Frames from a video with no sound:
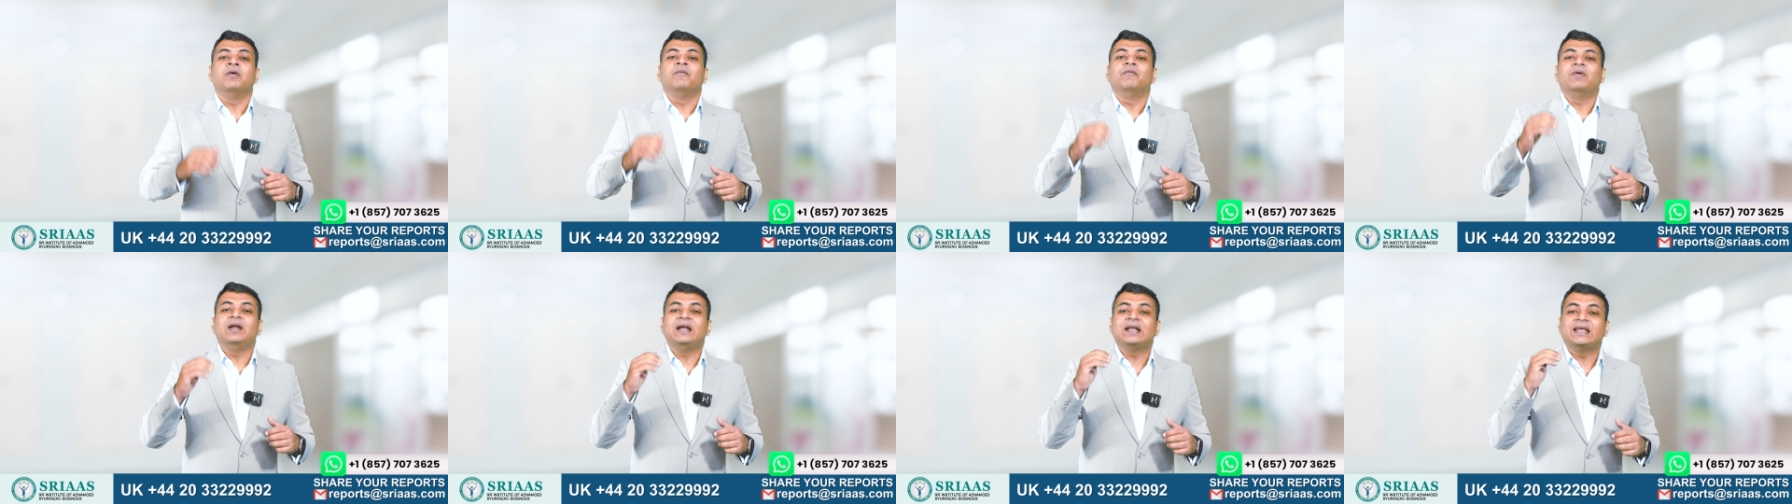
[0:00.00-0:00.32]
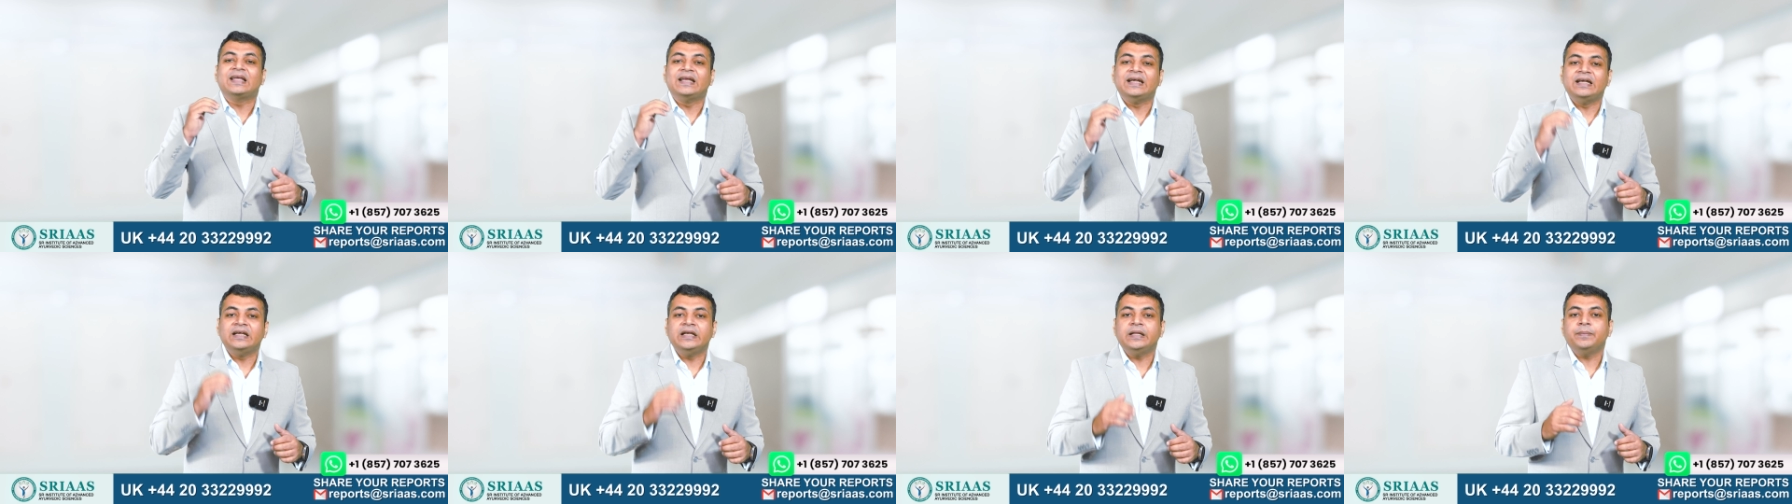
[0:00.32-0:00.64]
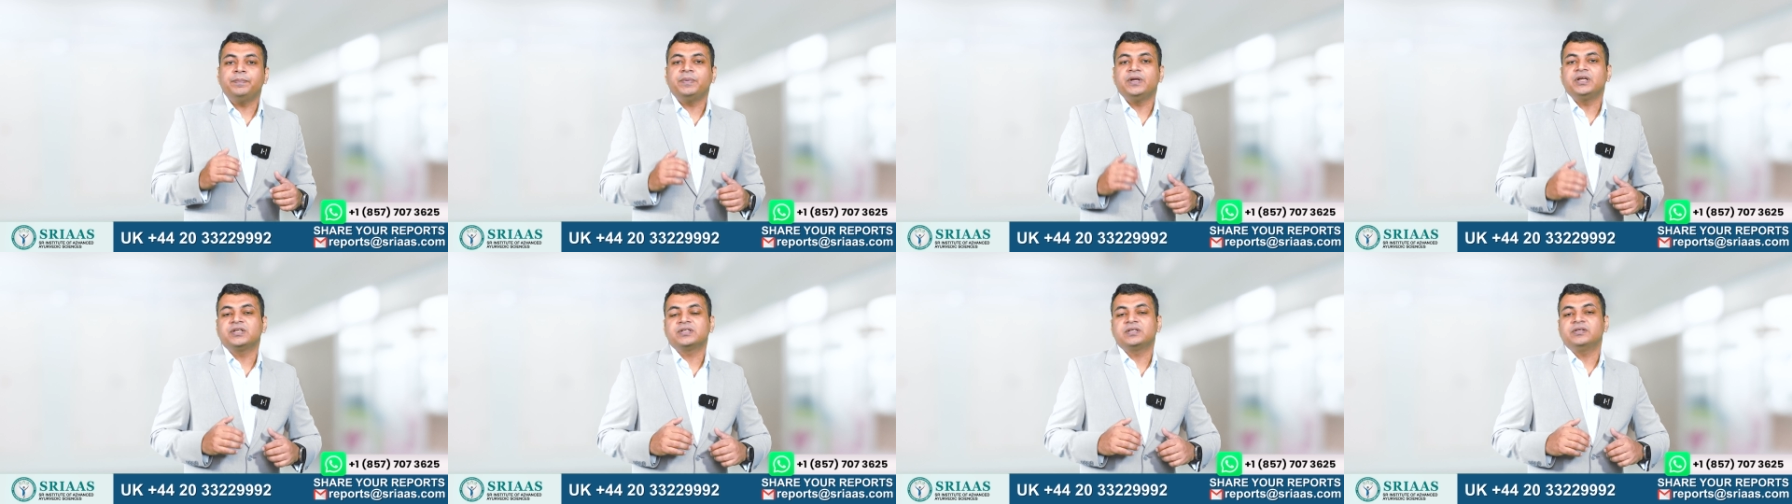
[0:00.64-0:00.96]
When kidney
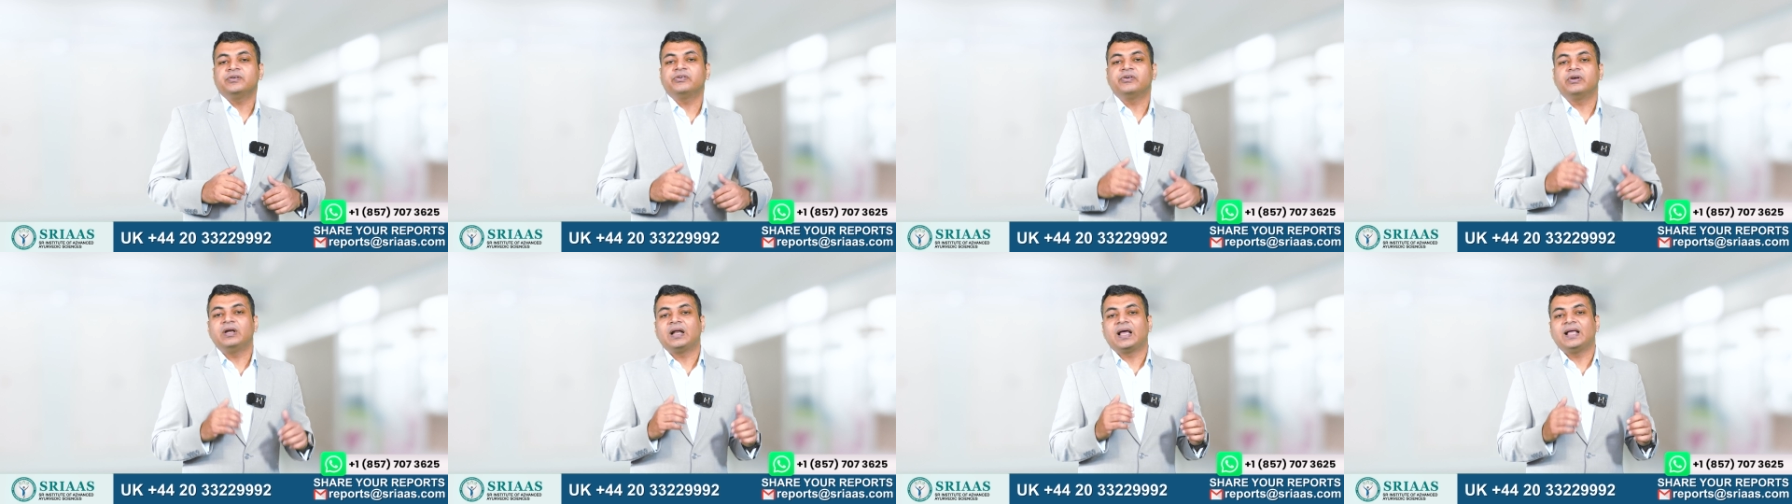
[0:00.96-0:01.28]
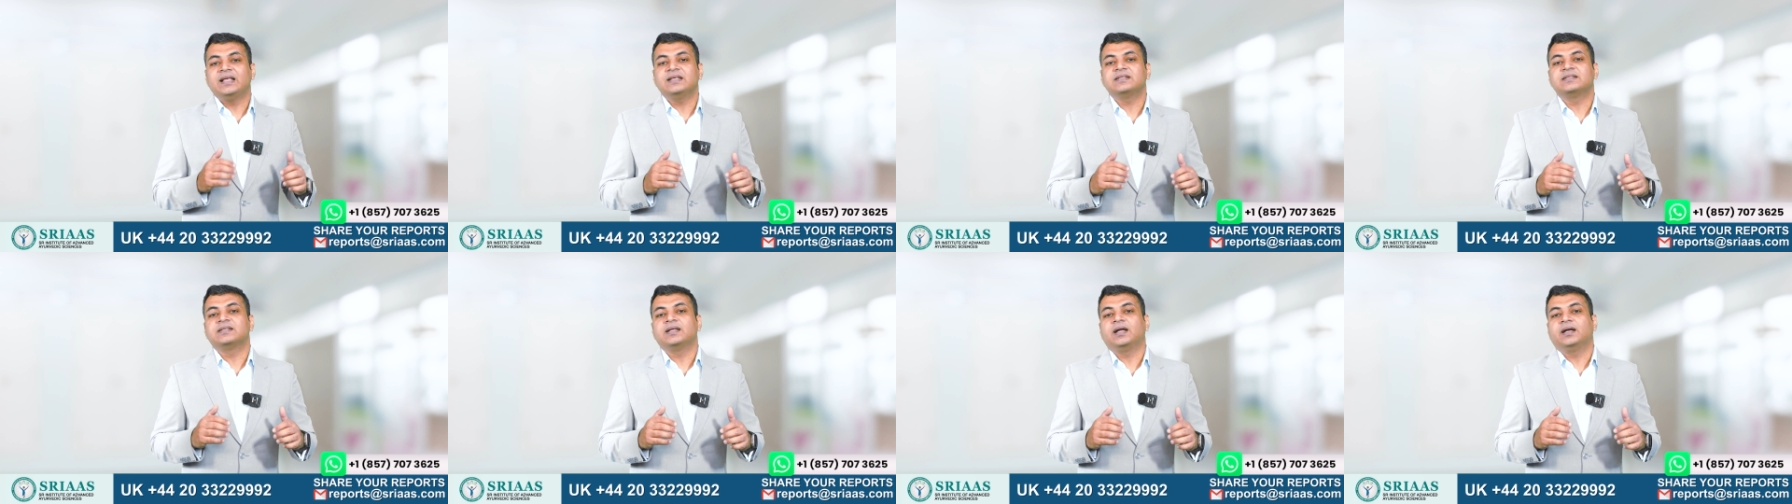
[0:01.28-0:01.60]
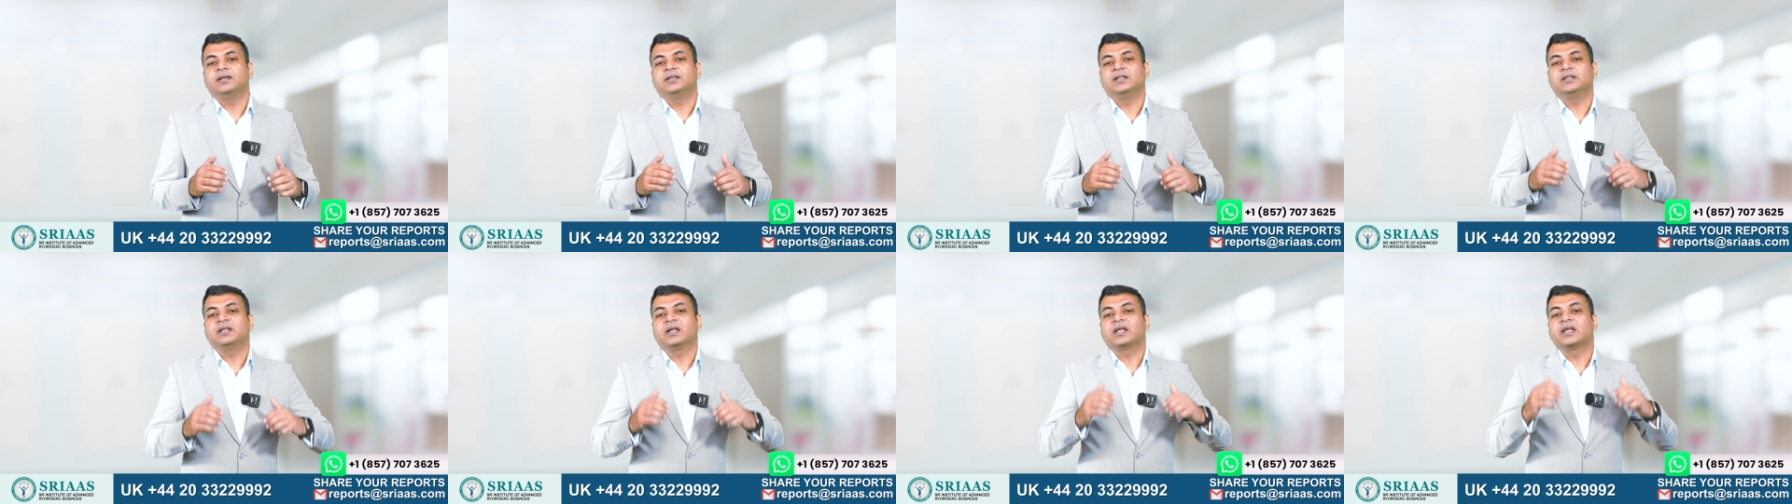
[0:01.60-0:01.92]
patients realize
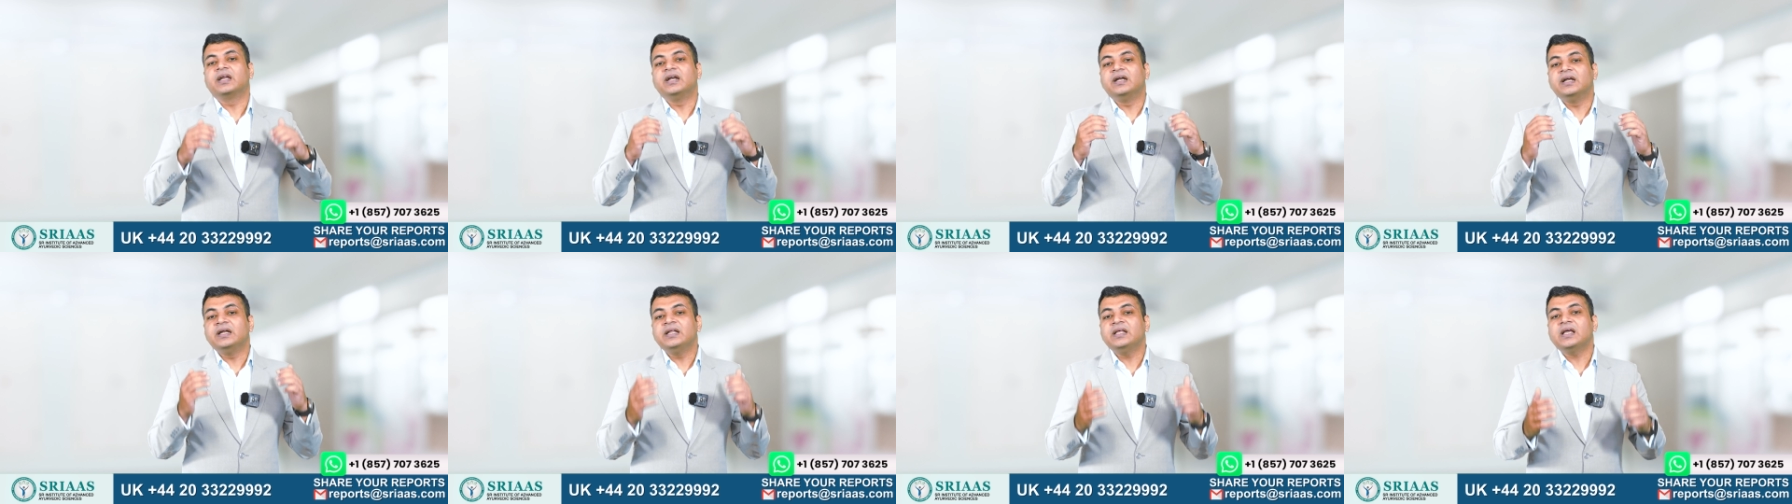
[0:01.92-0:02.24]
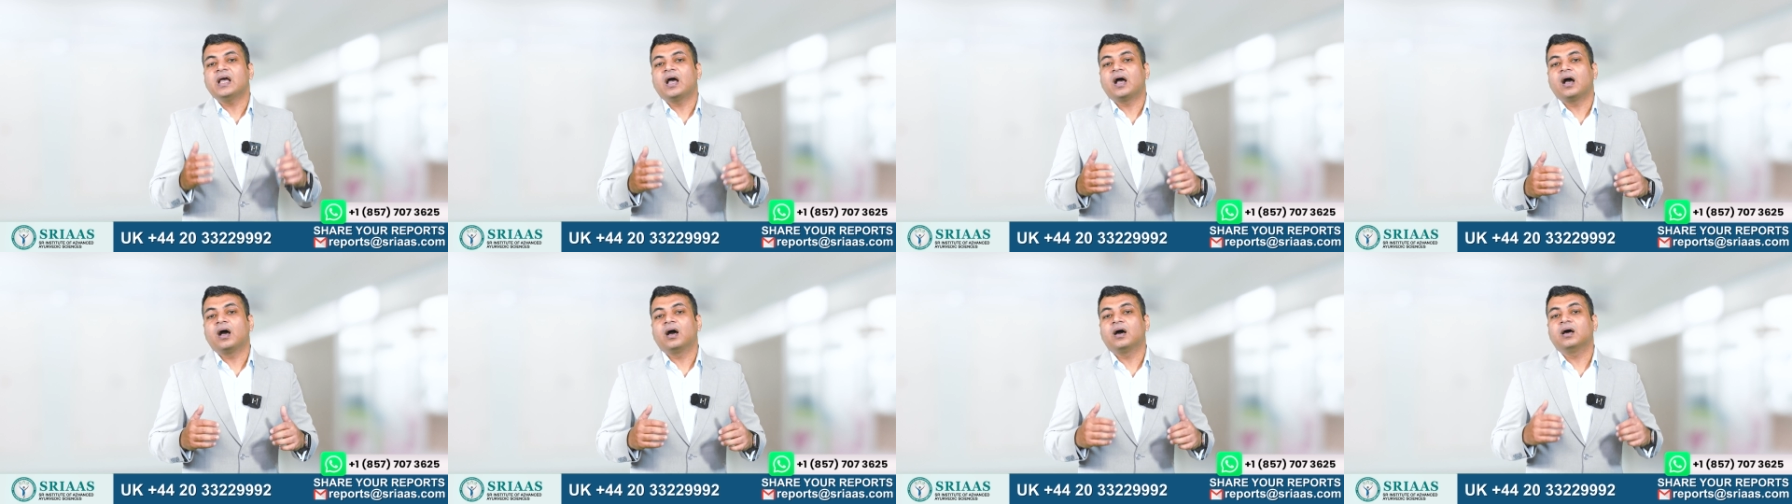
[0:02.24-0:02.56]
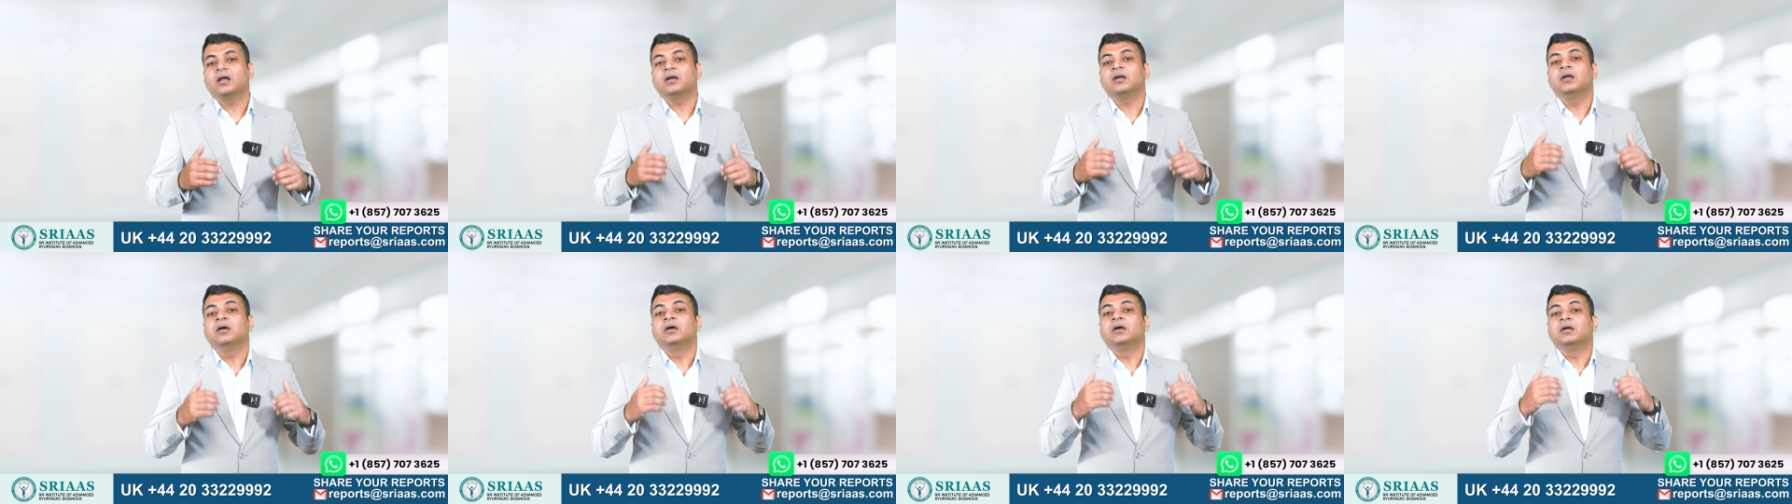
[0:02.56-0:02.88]
that their kidney
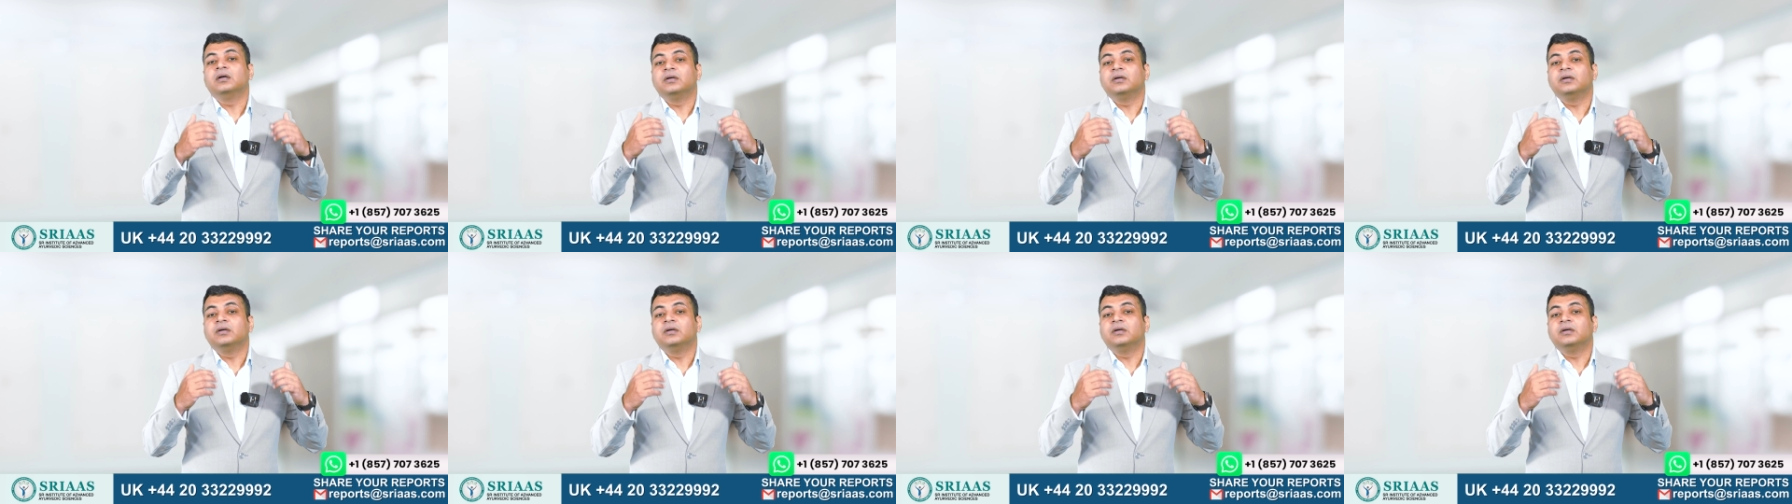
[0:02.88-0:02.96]
are